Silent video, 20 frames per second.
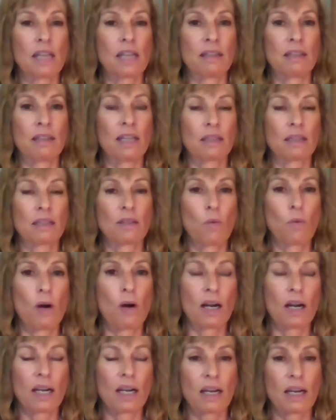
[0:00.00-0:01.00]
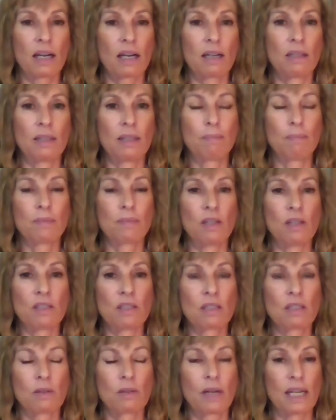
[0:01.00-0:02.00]
and that the walk
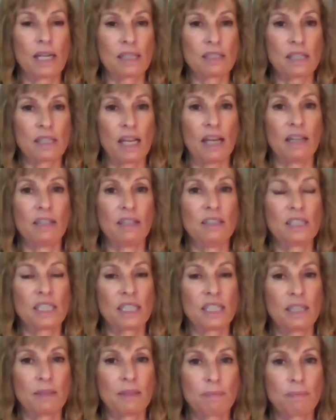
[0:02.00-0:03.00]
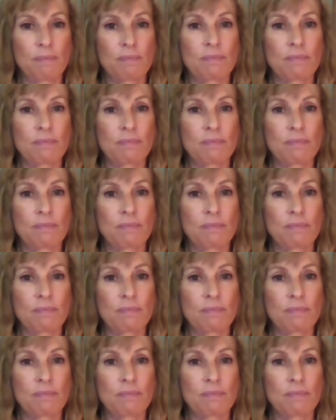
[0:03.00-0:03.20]
also has energy.